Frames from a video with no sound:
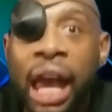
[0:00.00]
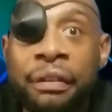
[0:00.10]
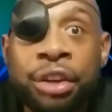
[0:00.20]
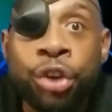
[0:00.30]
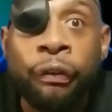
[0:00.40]

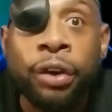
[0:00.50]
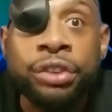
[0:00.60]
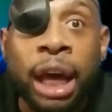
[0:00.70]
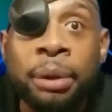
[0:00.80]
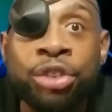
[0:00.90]
If this is your
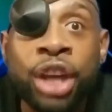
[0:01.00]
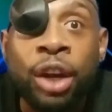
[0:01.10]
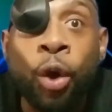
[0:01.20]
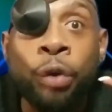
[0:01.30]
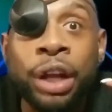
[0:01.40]
first time to this
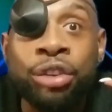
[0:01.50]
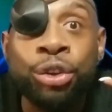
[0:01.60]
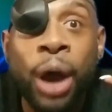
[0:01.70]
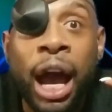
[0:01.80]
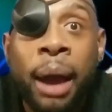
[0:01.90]
channel, go over there and
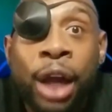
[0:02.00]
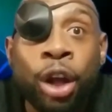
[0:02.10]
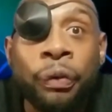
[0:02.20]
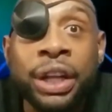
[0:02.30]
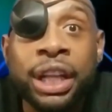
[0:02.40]
subscribe.
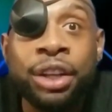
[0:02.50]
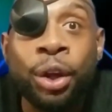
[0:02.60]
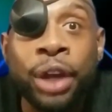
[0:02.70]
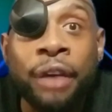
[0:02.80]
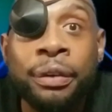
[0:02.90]
Don't forget to hit the
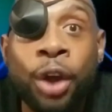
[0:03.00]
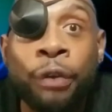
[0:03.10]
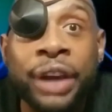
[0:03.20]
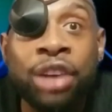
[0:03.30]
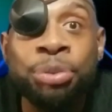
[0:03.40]
not
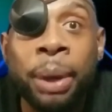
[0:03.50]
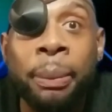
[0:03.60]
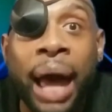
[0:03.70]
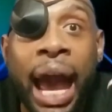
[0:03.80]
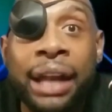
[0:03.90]
notification
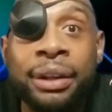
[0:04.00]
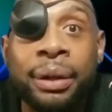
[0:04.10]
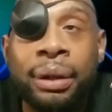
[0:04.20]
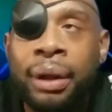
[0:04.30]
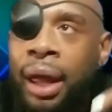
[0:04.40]
bell behind it.
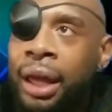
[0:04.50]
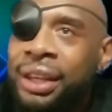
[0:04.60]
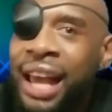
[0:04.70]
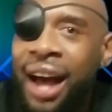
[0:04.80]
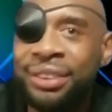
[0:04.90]

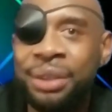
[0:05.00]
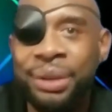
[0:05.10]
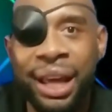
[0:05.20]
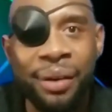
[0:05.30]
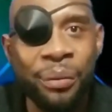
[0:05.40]
Y'all see
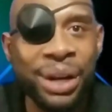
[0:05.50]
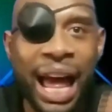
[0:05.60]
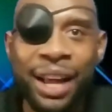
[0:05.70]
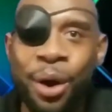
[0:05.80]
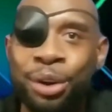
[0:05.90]
what that, when
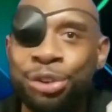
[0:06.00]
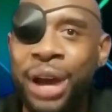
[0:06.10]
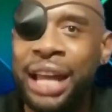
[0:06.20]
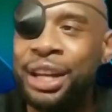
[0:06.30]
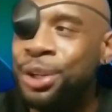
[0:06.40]
I go to
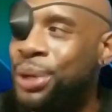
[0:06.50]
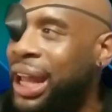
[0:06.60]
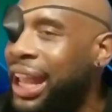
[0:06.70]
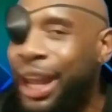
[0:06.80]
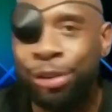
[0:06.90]
trying to do
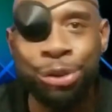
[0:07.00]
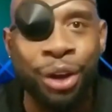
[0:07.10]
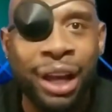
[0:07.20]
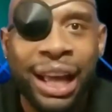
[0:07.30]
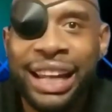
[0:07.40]
that
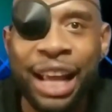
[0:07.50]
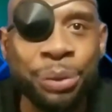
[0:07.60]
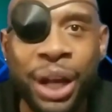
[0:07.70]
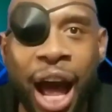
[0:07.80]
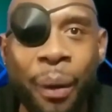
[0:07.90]
extra, that's
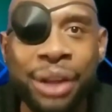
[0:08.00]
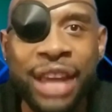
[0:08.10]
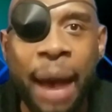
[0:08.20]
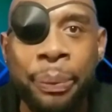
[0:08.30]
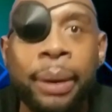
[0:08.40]
what always
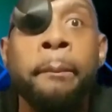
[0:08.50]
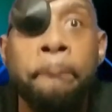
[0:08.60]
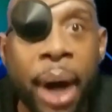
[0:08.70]
happens.